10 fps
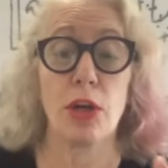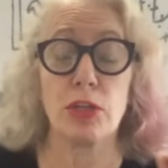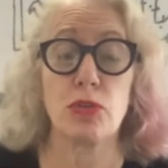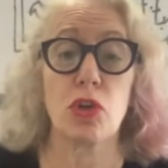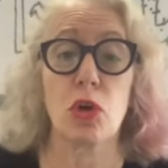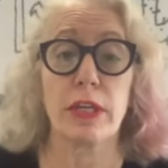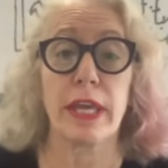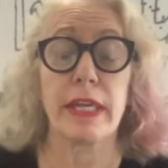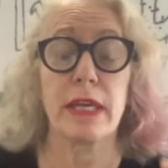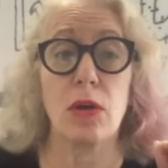are you
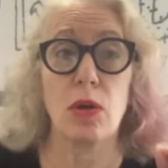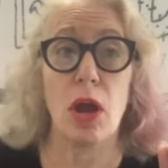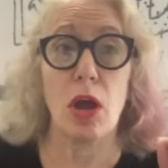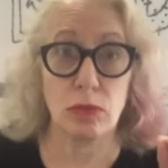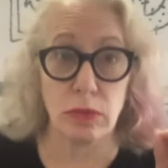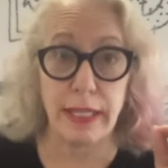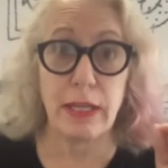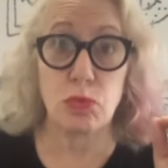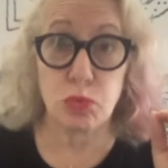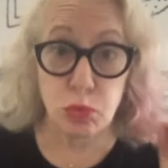talking like
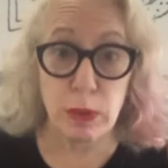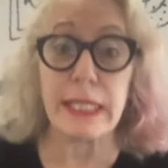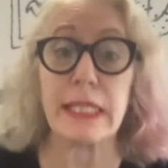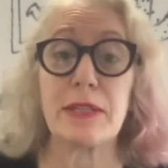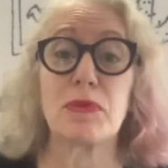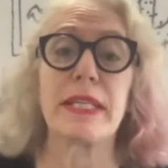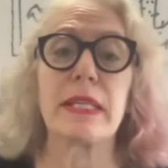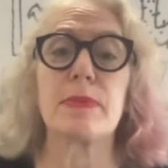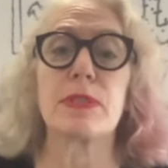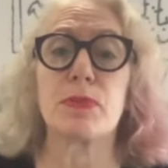
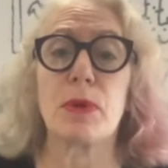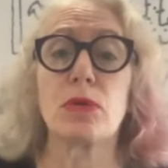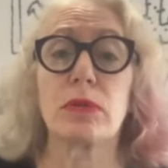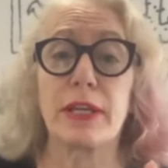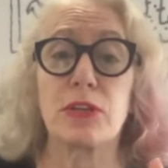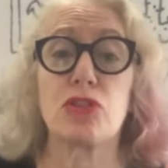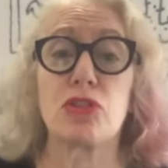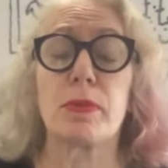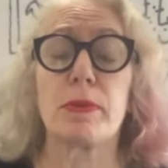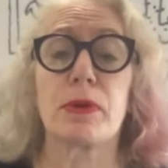really bespoke, like
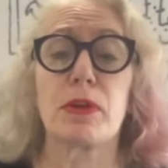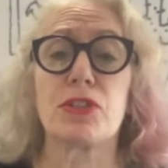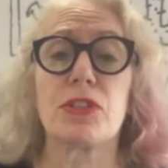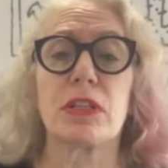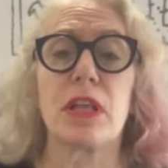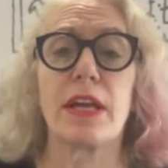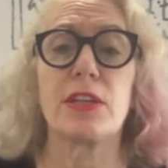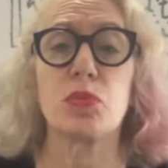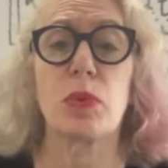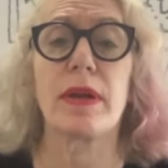super
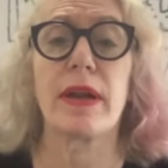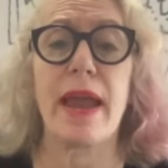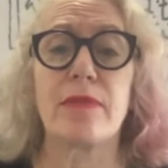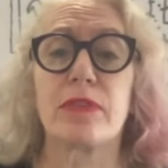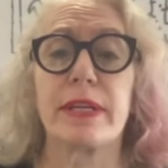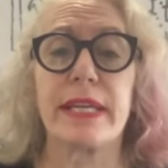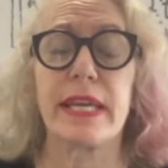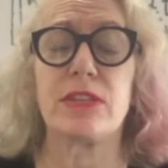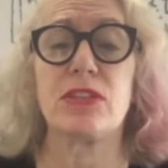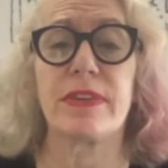personalized, where every
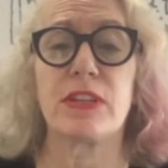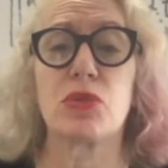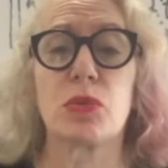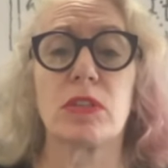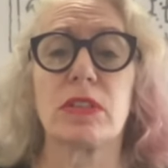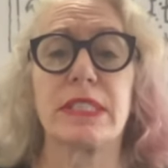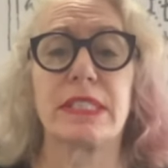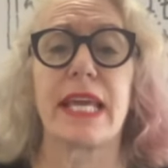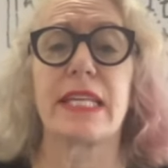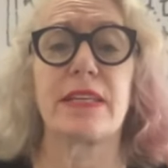individual is
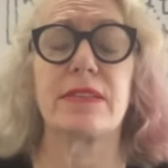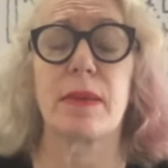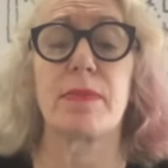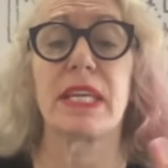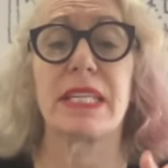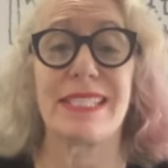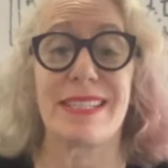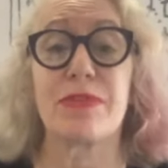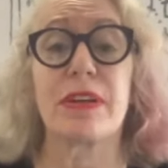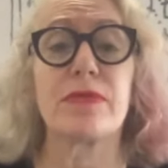getting something
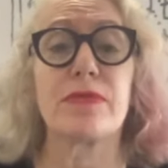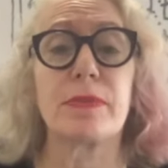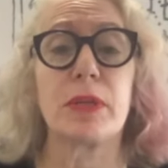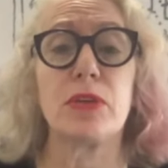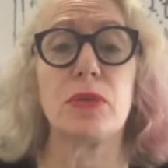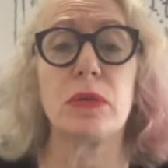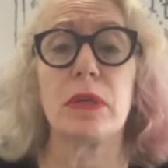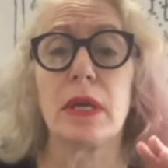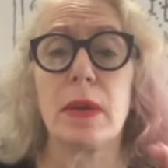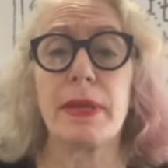different from you?
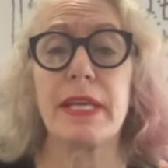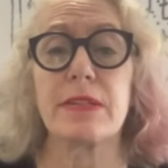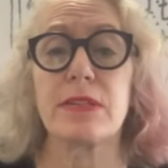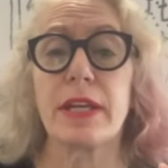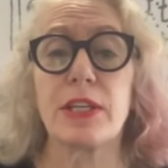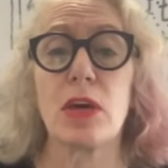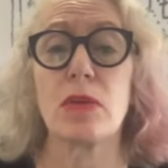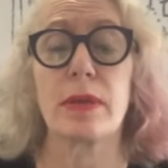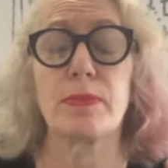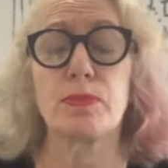Because I know
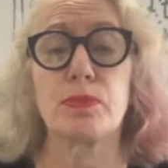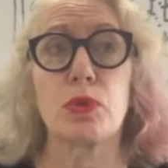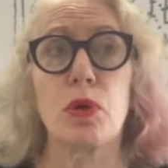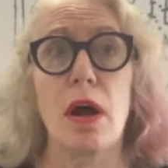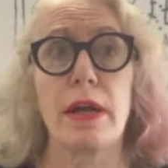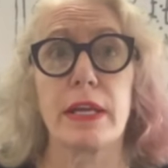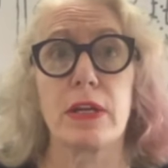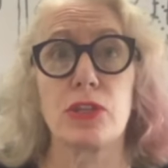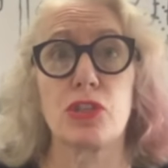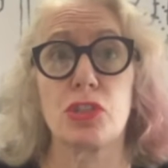that
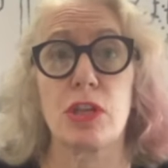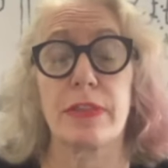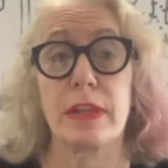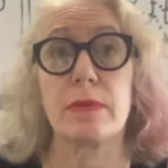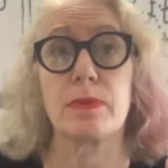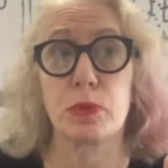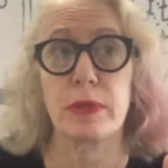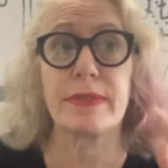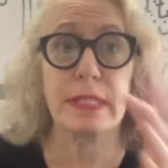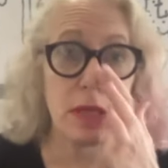prior to the
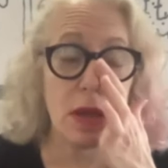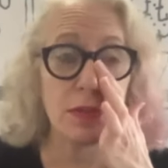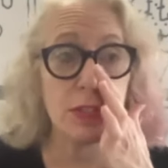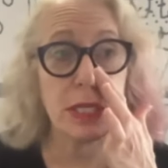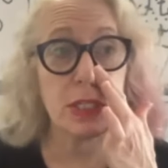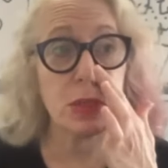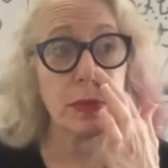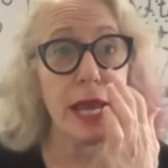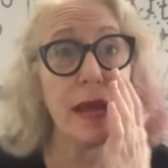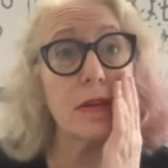previous conversation
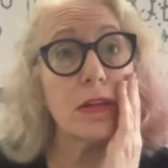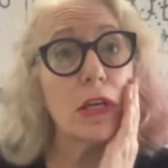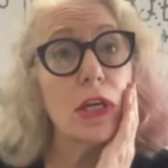we had,